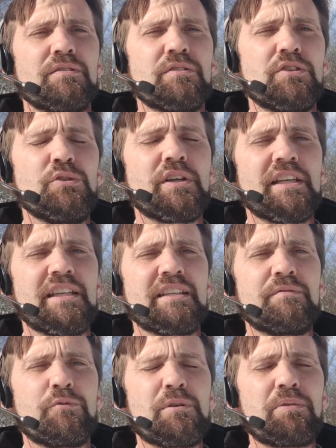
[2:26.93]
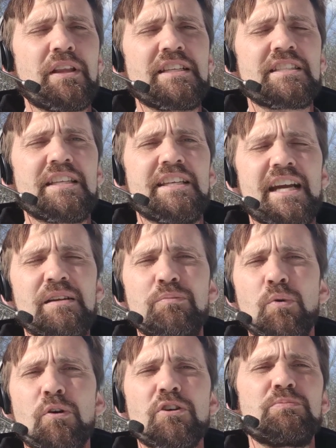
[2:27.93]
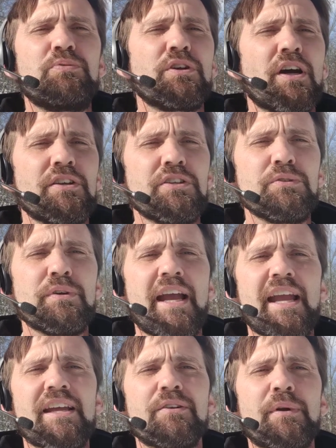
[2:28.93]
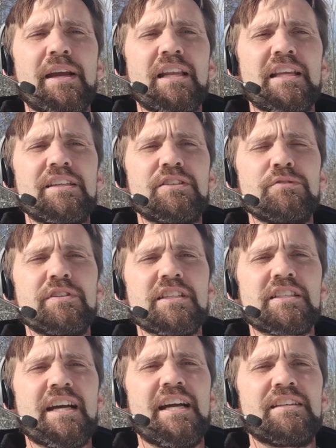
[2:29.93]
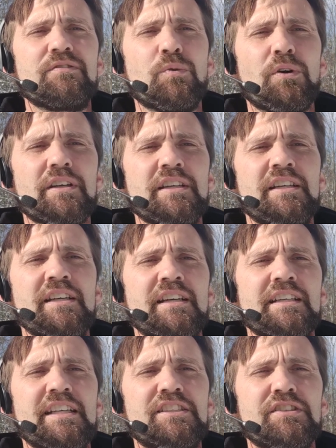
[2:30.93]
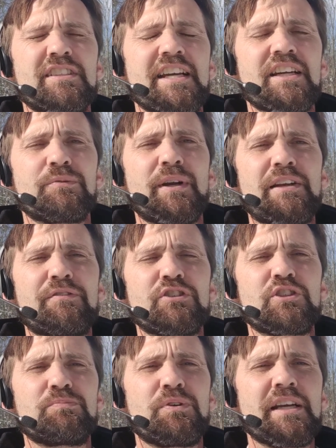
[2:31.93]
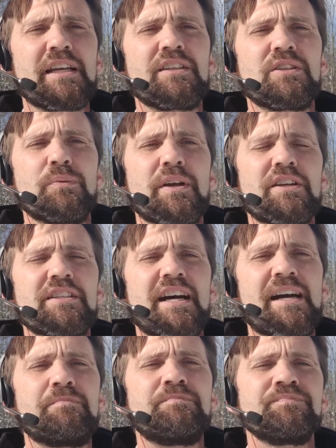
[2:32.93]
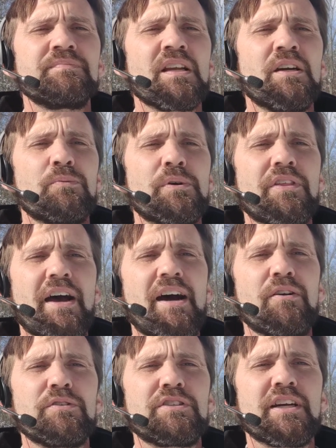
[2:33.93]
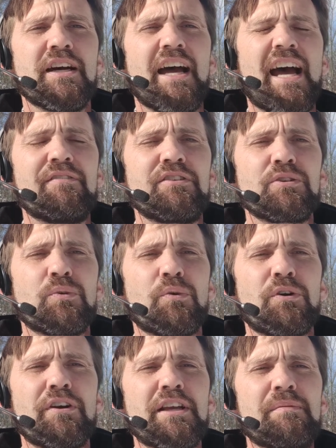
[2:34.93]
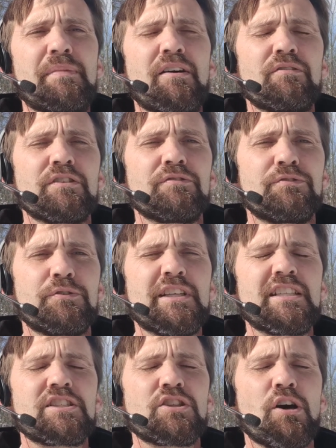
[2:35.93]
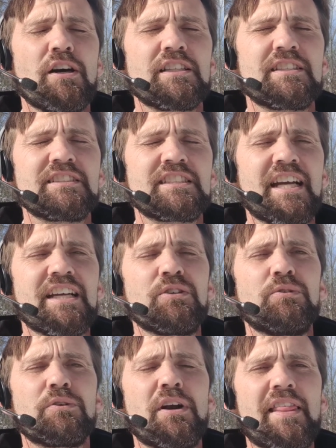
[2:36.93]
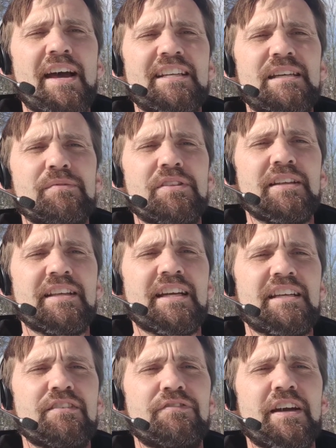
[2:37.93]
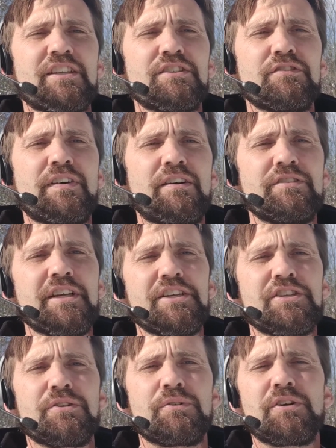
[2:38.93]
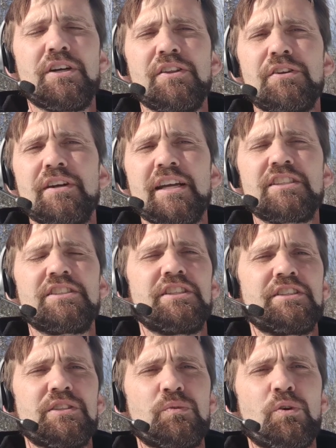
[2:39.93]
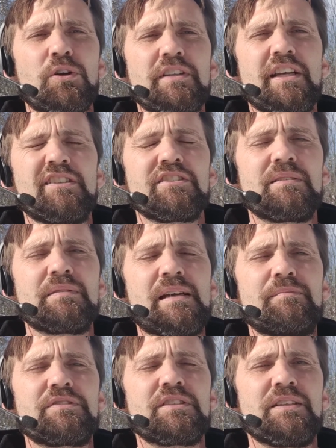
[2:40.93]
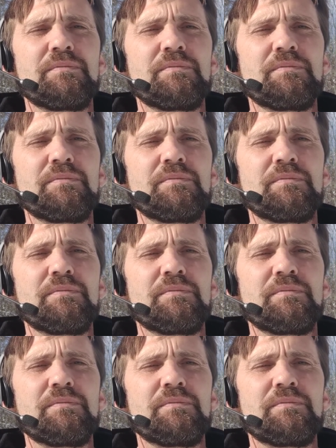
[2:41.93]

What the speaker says: you can replace the deck boards, put on new hand railing, do this kind of work, get your deck ready for spring in the wintertime without having to worry about the freeze-thaw cycle or that type of thing that can affect your foundation or other exterior work that you sometimes